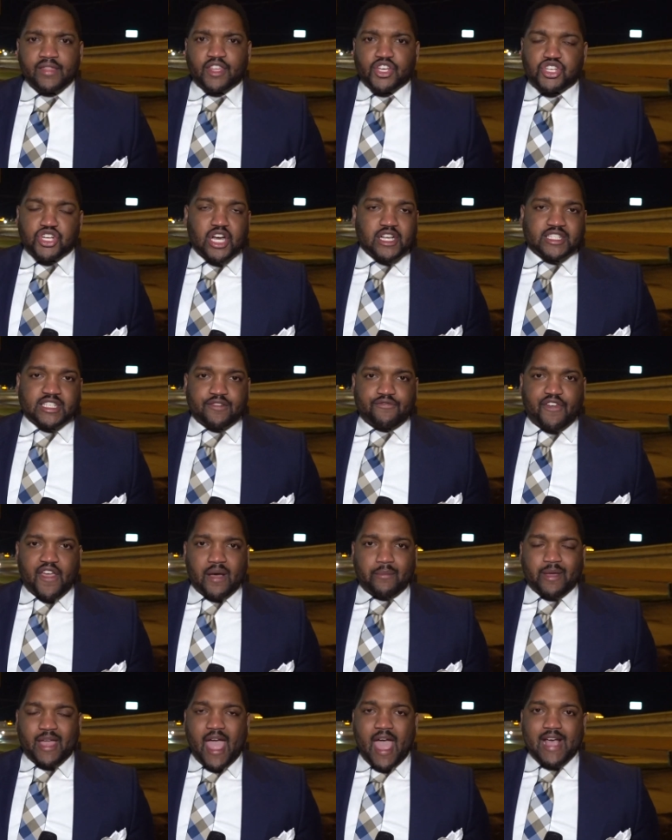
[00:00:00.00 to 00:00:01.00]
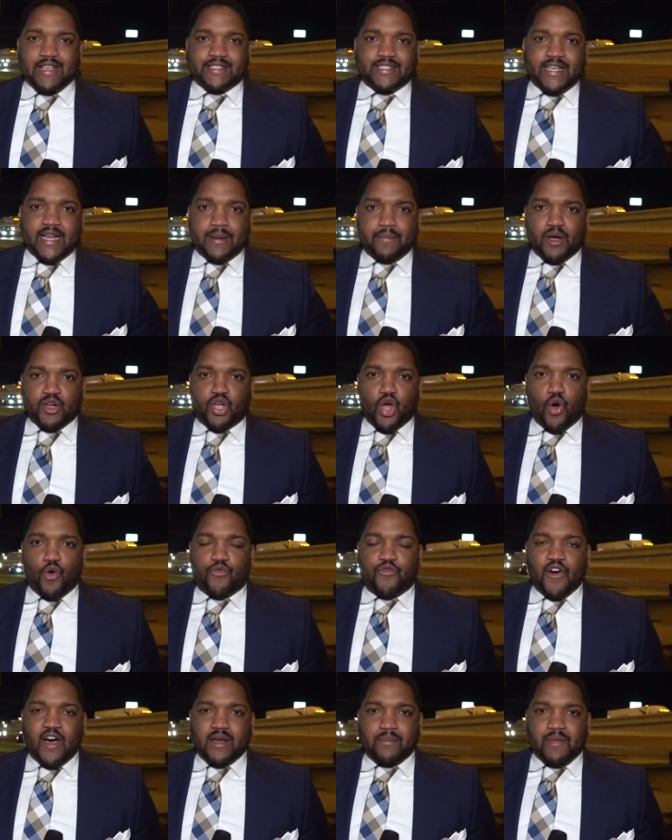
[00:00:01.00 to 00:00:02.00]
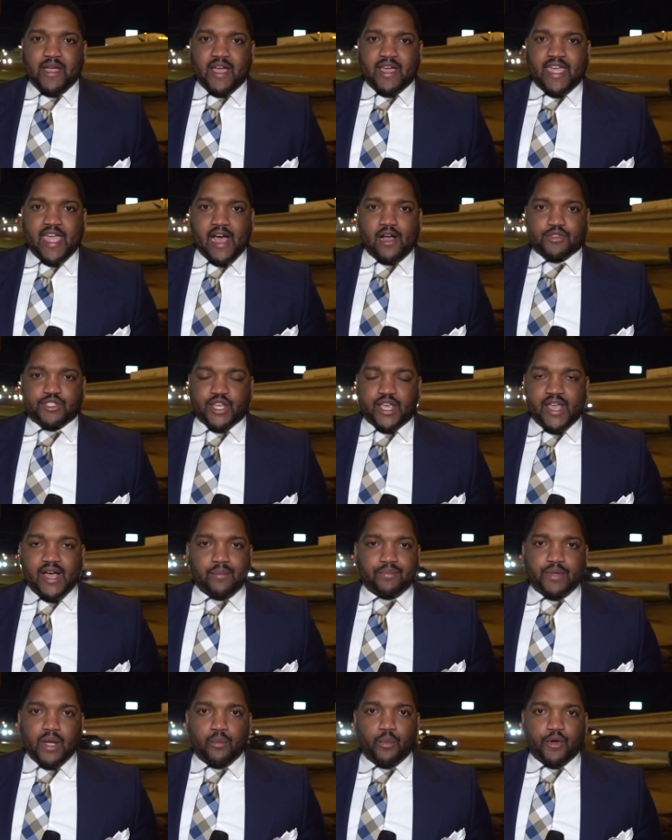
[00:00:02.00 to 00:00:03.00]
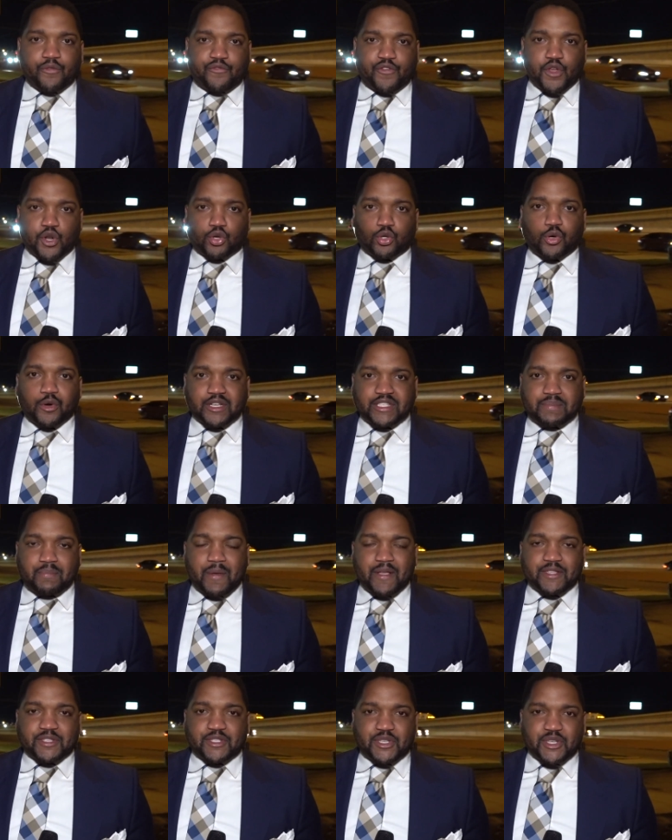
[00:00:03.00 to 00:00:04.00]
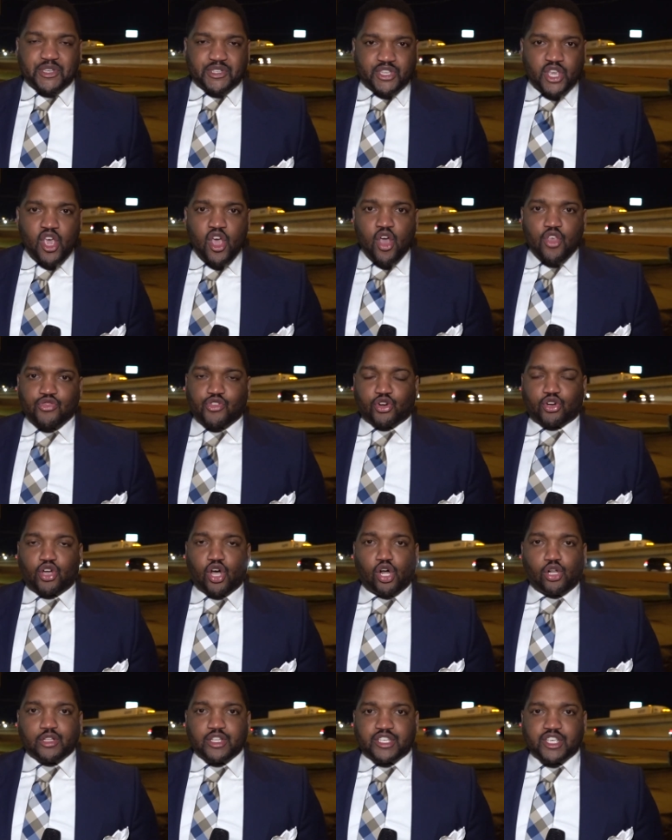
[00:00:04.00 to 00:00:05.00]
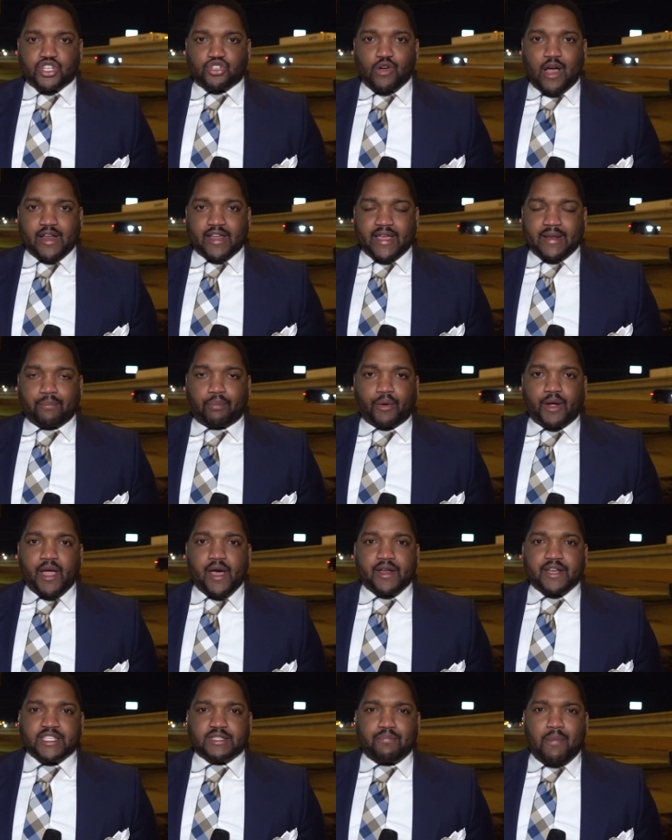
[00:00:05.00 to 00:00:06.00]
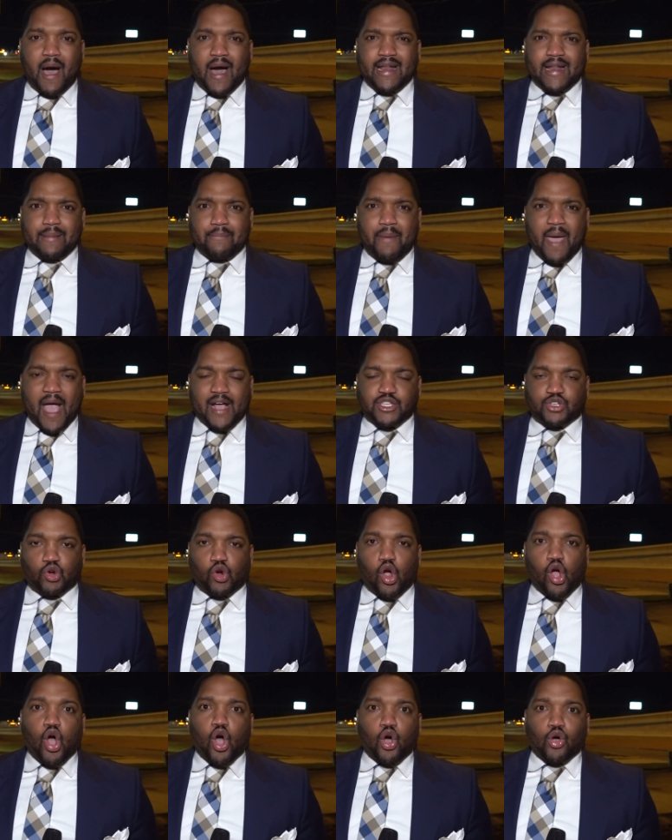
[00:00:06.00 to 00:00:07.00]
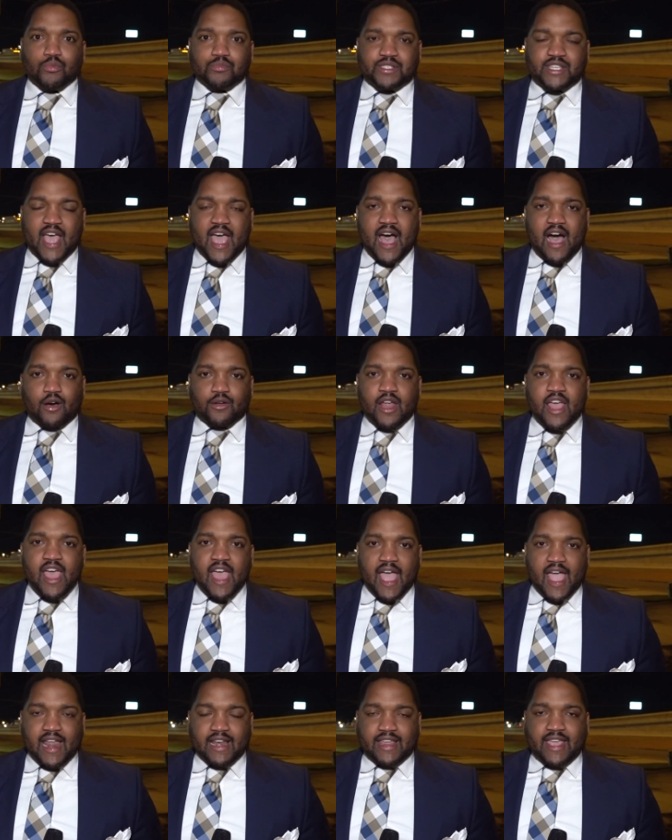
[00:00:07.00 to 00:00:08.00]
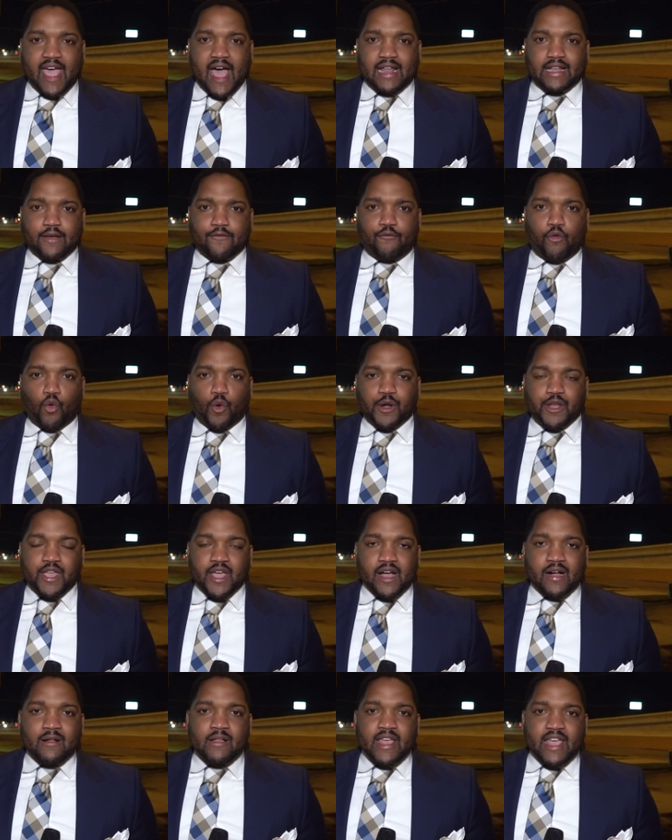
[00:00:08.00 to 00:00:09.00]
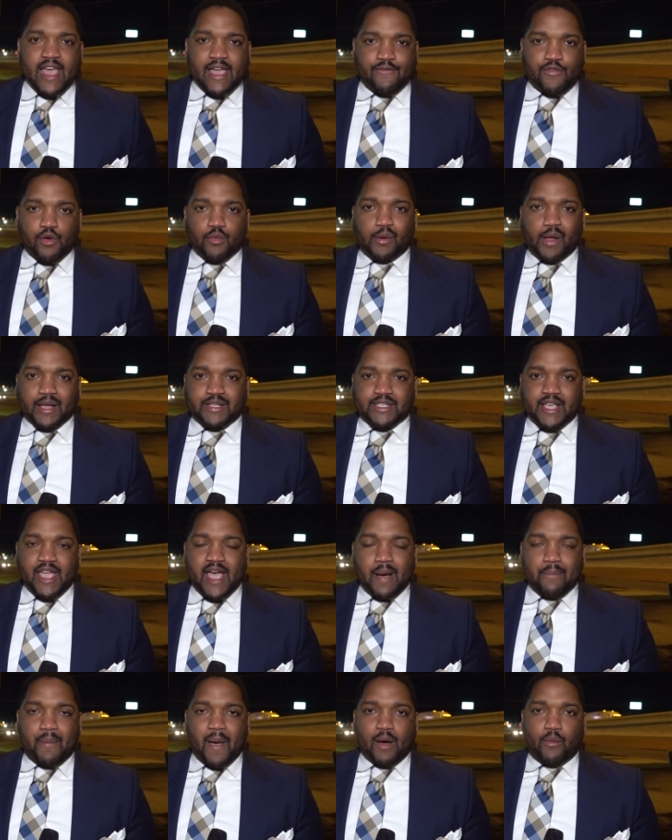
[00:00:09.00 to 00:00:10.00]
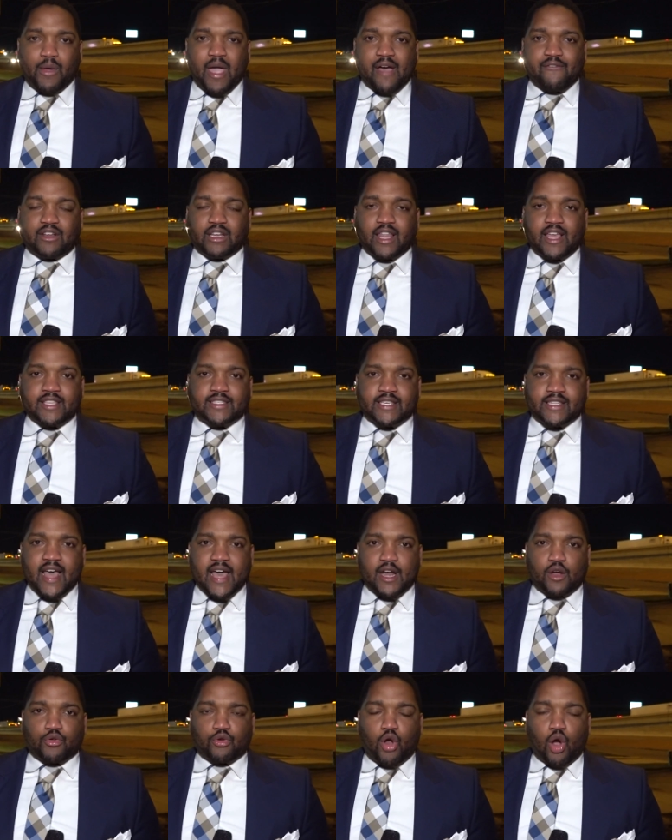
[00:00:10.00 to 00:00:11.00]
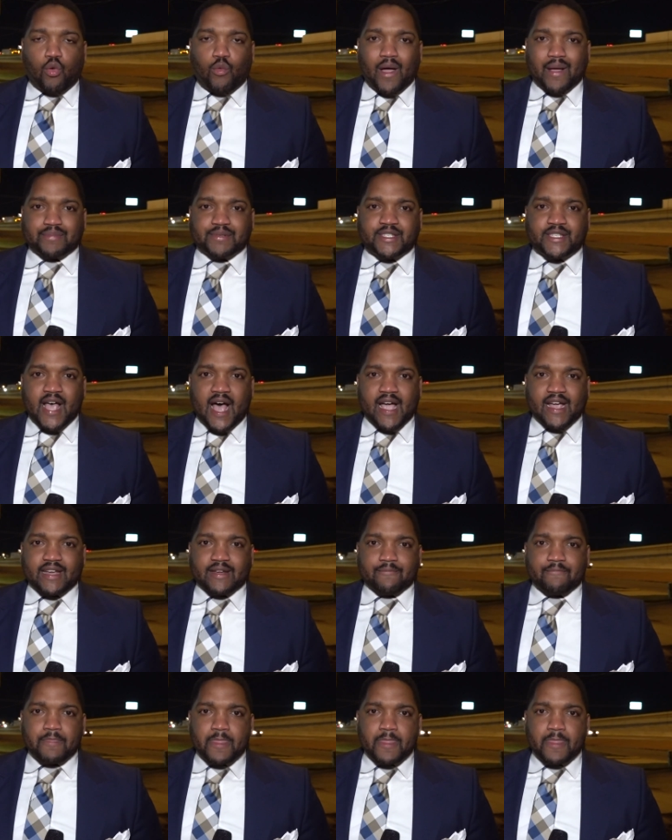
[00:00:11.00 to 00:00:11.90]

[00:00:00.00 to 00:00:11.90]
The Johnson family has set up a GoFundMe account to help them with funeral expenses. Their goal is to try to get Briana's body back to her hometown in California. If you would like to help out, we have a link to that on our website.